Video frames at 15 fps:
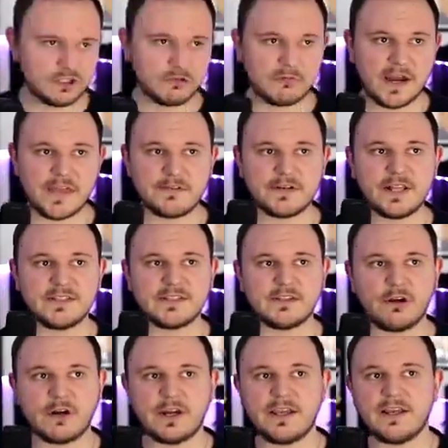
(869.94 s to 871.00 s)
So rather than
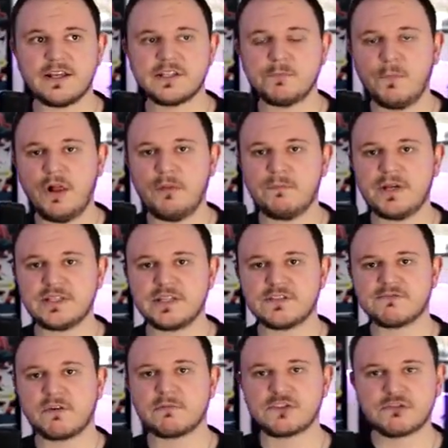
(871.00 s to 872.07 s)
starting a small business
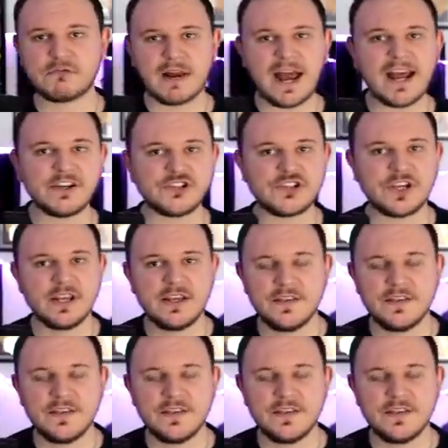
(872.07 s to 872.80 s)
from scratch,